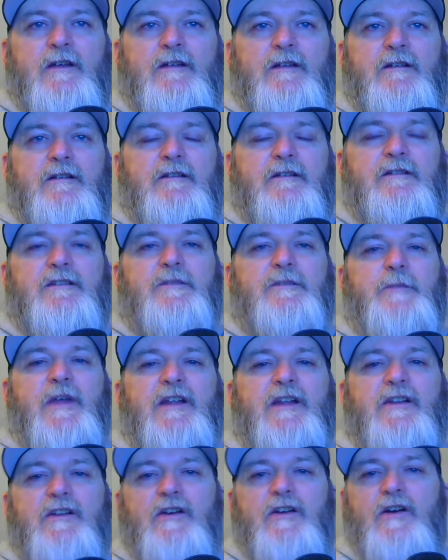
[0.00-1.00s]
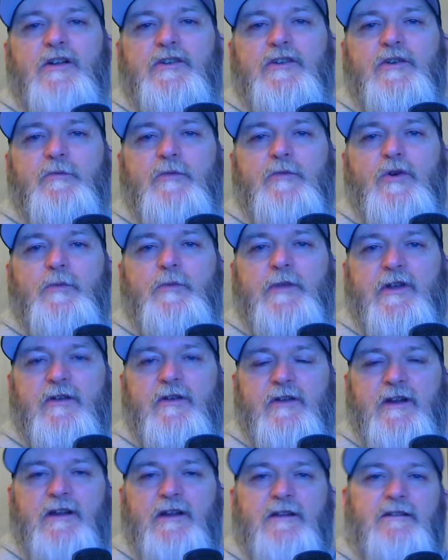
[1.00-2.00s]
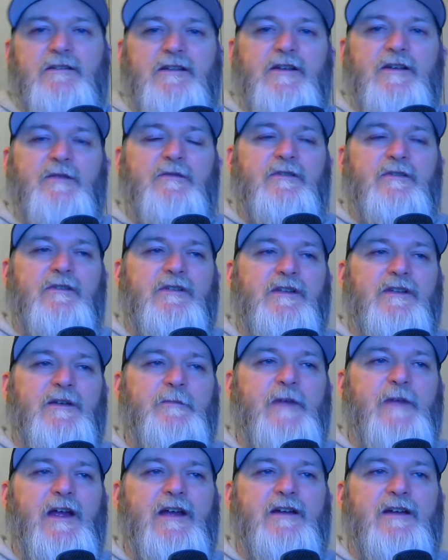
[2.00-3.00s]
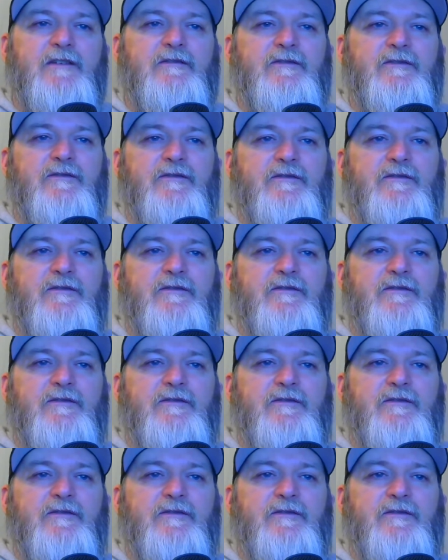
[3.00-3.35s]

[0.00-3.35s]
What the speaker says: depending on your mobility, some have